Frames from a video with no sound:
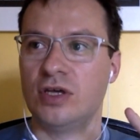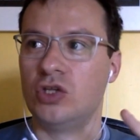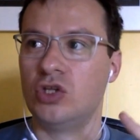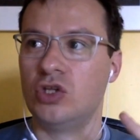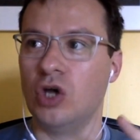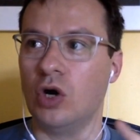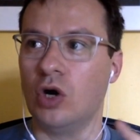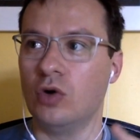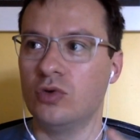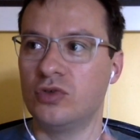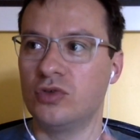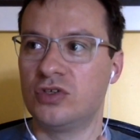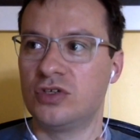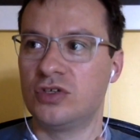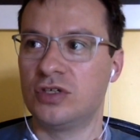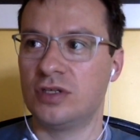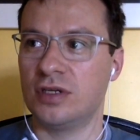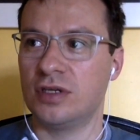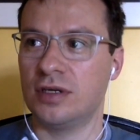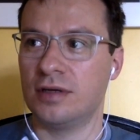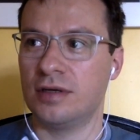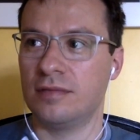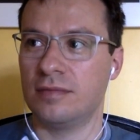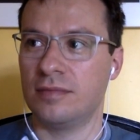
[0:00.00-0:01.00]
Don't
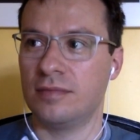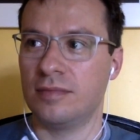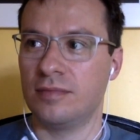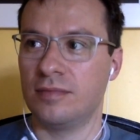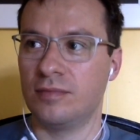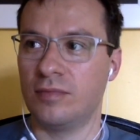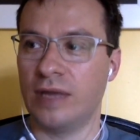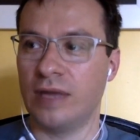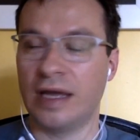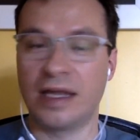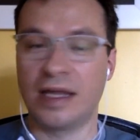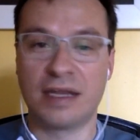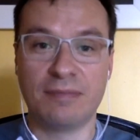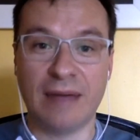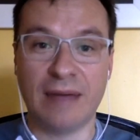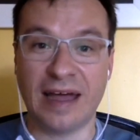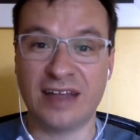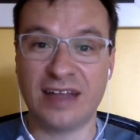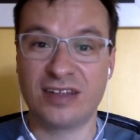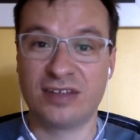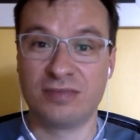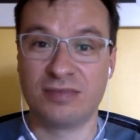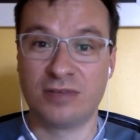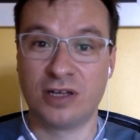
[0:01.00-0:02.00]

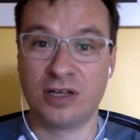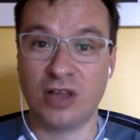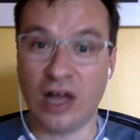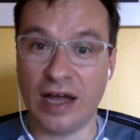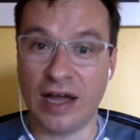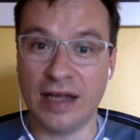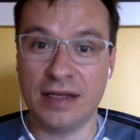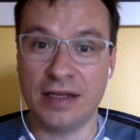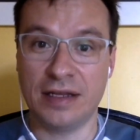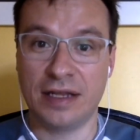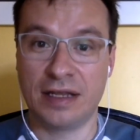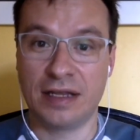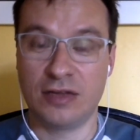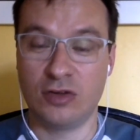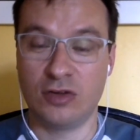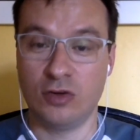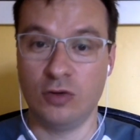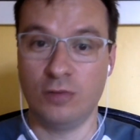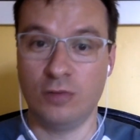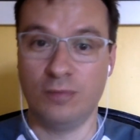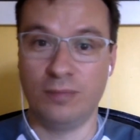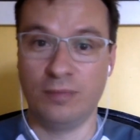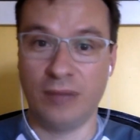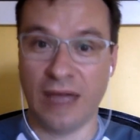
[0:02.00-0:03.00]
expect clients
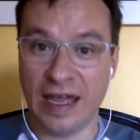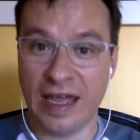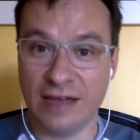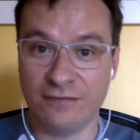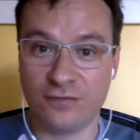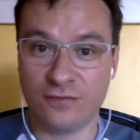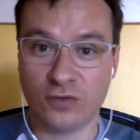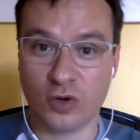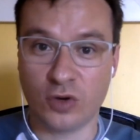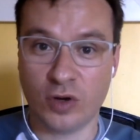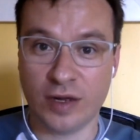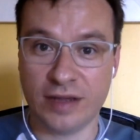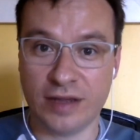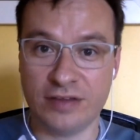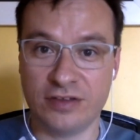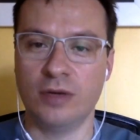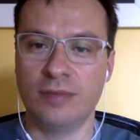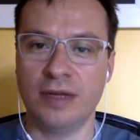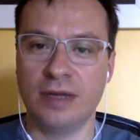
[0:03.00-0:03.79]
to pay for it,